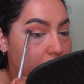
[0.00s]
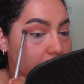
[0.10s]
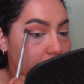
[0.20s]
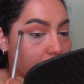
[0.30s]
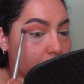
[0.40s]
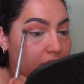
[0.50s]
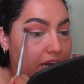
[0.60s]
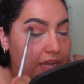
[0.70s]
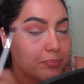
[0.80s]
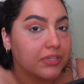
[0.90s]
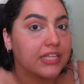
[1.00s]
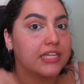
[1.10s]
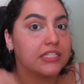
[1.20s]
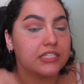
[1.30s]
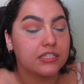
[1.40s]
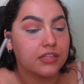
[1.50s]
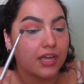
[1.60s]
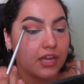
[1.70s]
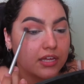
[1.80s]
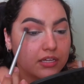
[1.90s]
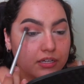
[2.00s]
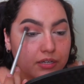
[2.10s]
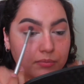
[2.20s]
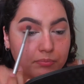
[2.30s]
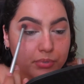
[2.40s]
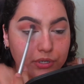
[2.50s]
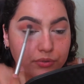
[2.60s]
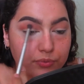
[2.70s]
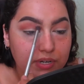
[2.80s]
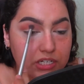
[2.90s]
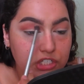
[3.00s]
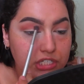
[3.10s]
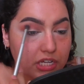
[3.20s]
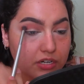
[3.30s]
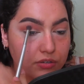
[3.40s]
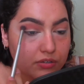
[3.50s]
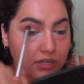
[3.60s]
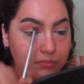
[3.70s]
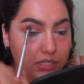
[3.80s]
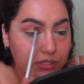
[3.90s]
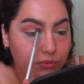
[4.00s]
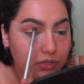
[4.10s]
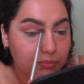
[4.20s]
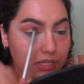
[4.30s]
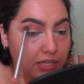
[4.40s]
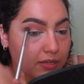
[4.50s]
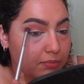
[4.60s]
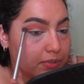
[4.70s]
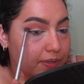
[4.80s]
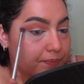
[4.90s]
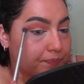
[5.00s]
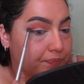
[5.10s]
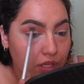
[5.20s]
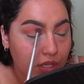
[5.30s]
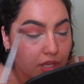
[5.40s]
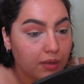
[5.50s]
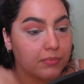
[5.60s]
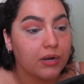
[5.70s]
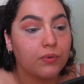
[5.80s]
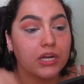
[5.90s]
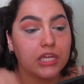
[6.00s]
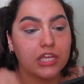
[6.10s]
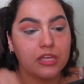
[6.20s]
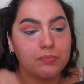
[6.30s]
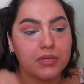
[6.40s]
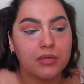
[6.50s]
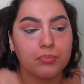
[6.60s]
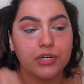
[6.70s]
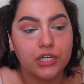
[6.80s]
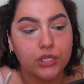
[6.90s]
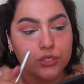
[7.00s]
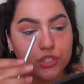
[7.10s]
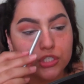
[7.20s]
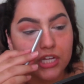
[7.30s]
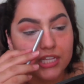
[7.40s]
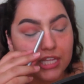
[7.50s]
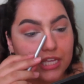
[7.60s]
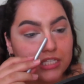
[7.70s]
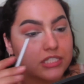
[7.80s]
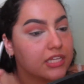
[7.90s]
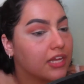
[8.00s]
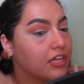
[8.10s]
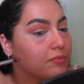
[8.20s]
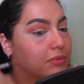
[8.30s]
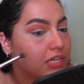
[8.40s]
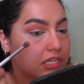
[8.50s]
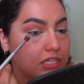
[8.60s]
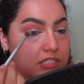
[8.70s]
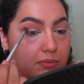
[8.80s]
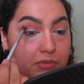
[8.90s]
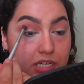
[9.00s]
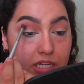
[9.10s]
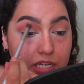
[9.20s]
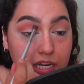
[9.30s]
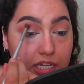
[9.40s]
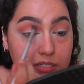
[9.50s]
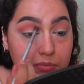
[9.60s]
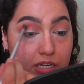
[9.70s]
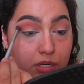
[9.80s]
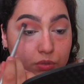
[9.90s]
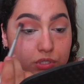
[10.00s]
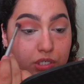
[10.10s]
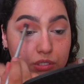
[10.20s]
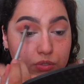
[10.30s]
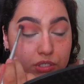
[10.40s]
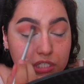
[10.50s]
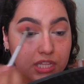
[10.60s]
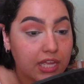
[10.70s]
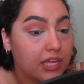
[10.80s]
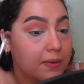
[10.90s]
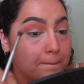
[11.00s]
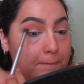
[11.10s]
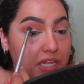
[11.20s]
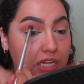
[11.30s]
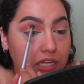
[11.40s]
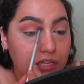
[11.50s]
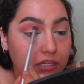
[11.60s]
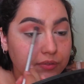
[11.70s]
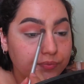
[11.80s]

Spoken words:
So where I placed that burnt red shadow, I'm gonna warm it up. But I wanna keep it pretty neutral on the inside because I'm gonna connect my nose contour to that in a minute.